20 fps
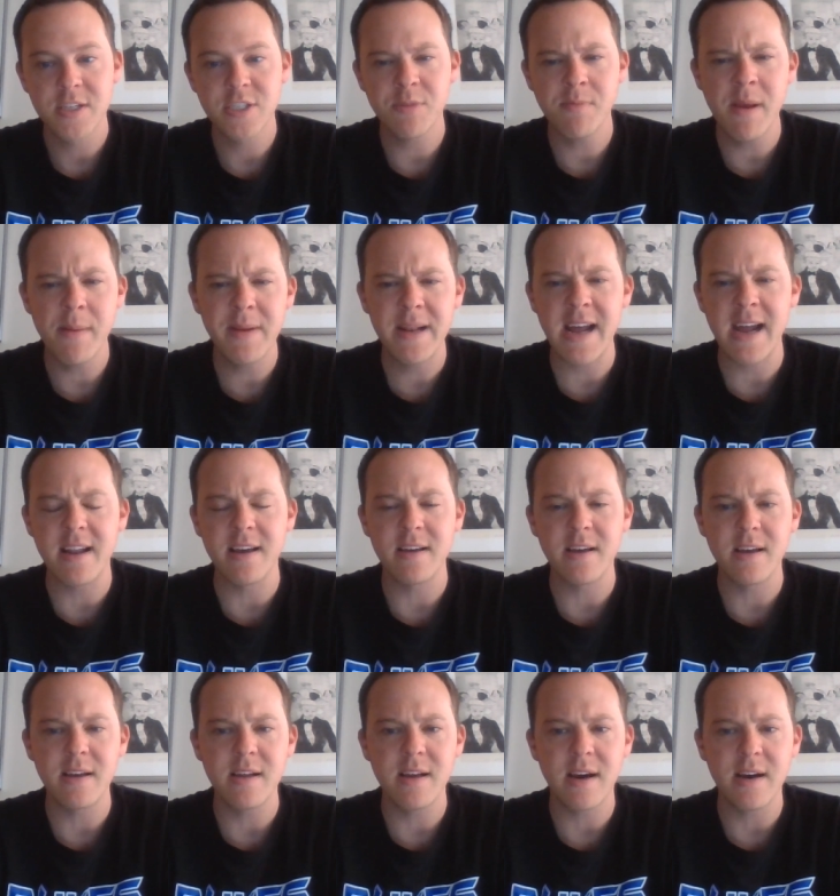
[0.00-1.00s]
So maybe not
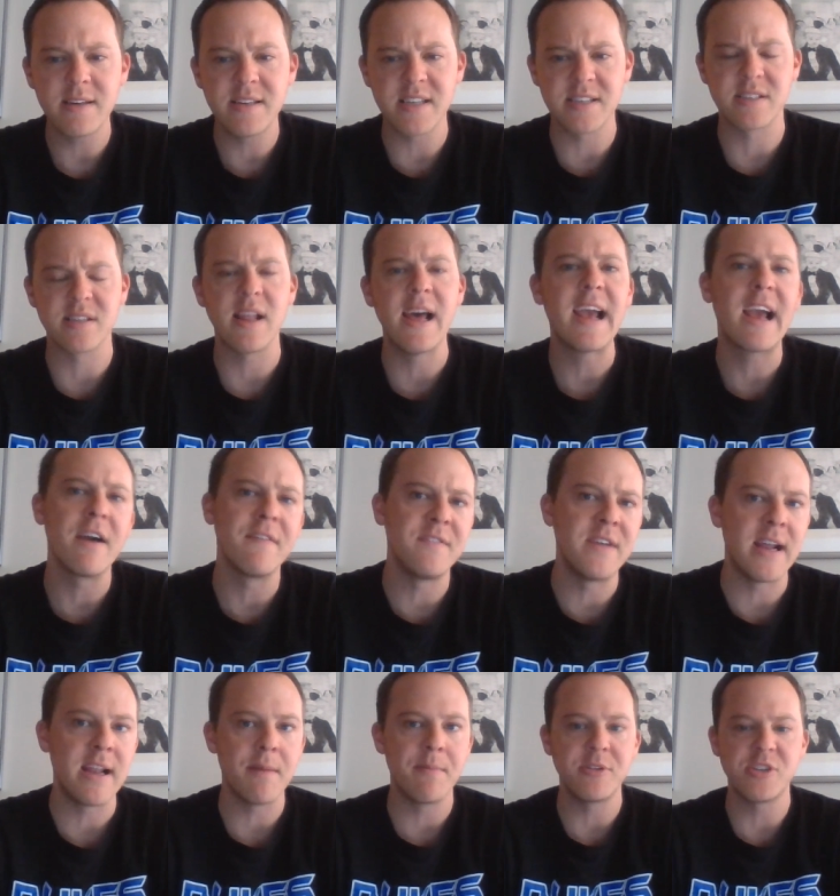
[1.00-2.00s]
a dislike of
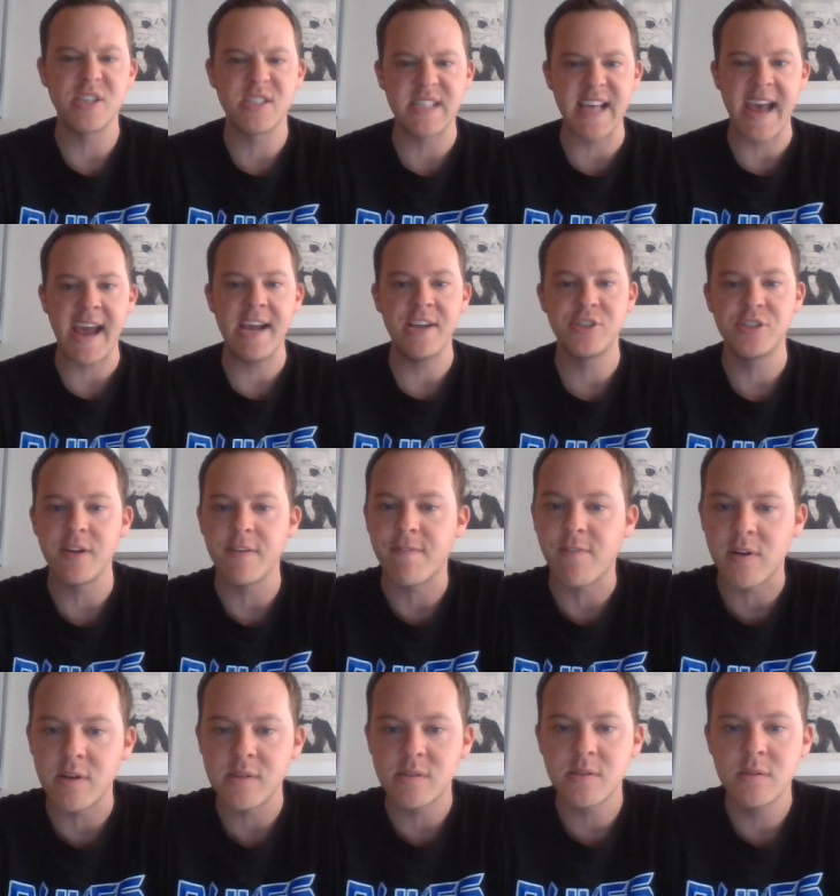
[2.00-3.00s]
Nenny, but just the age
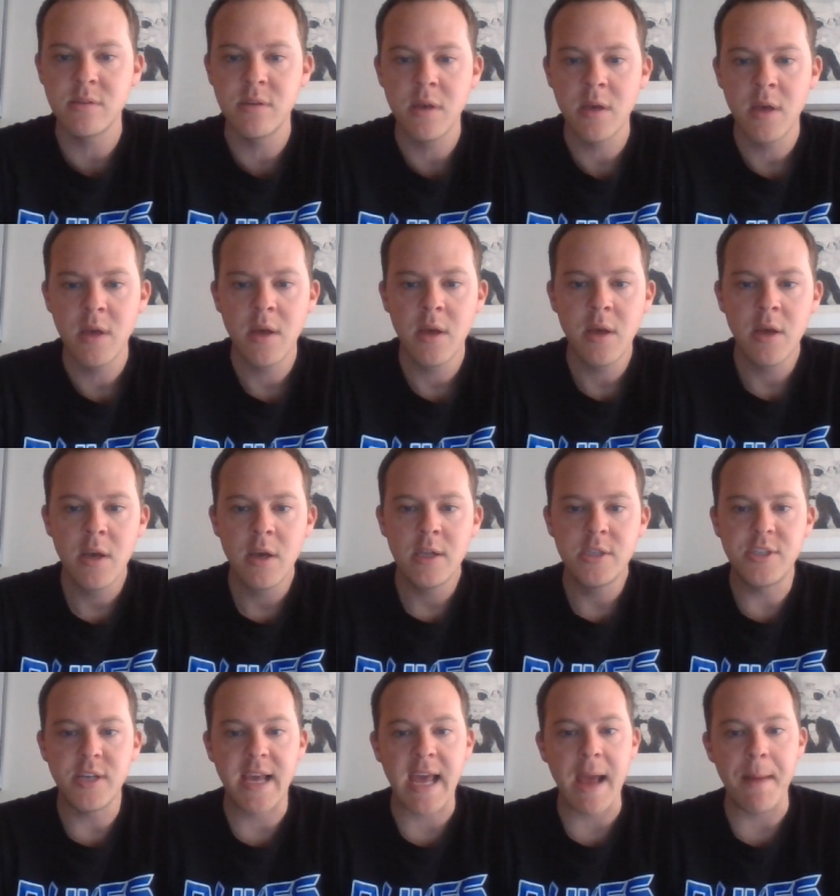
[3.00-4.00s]
difference
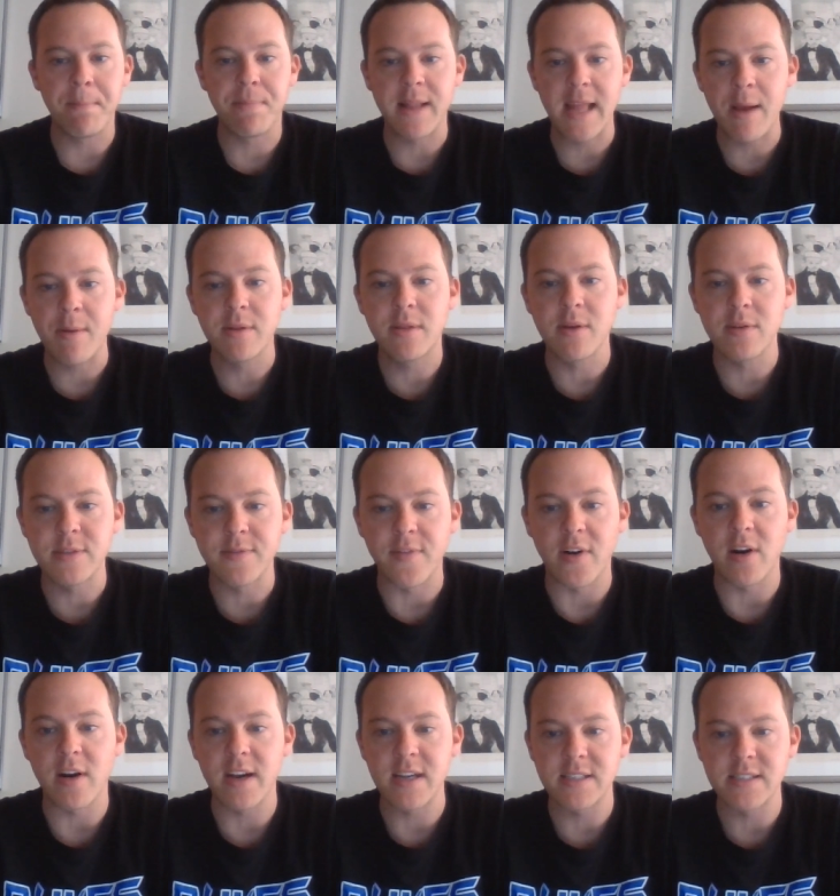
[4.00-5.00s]
she can't play with those
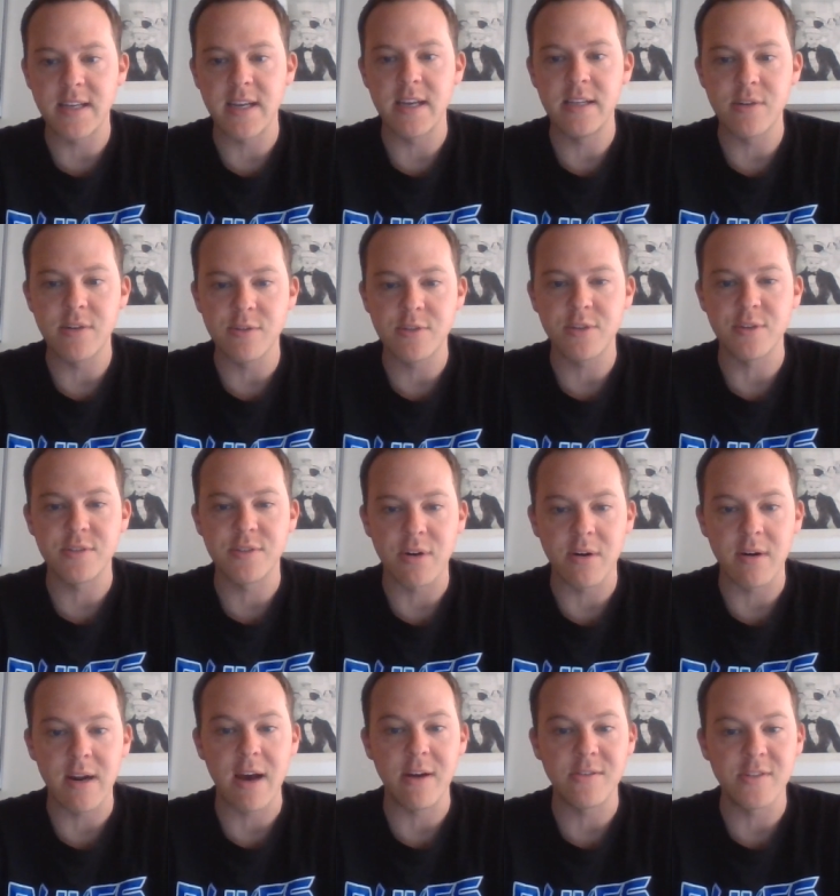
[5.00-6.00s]
Vargas kids or she'll
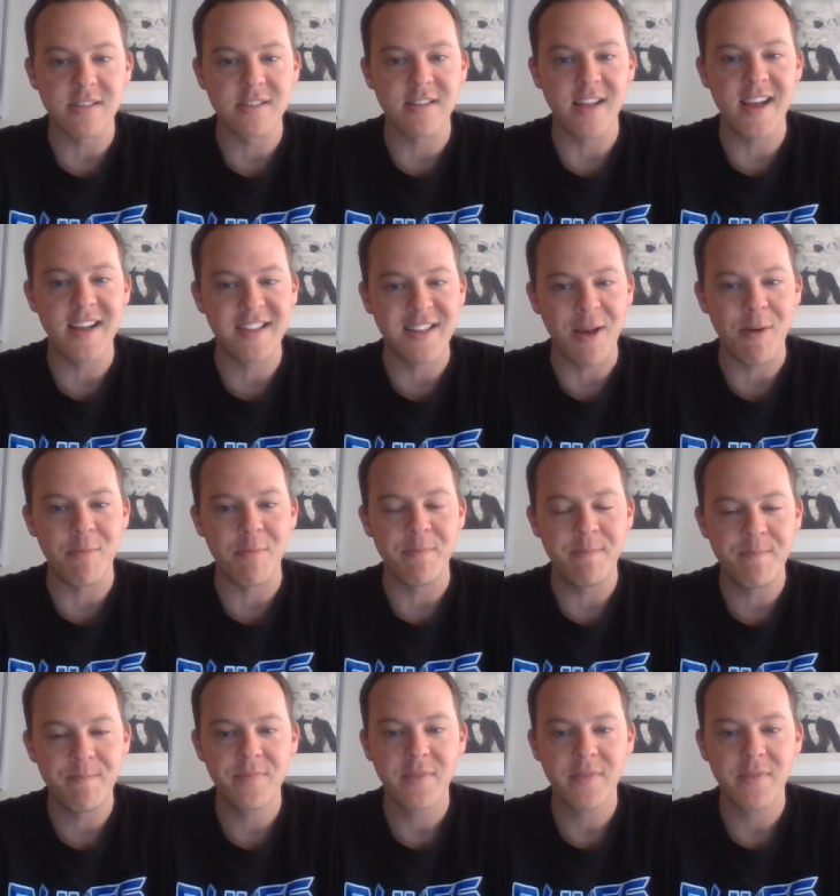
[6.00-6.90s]
turn out just like them.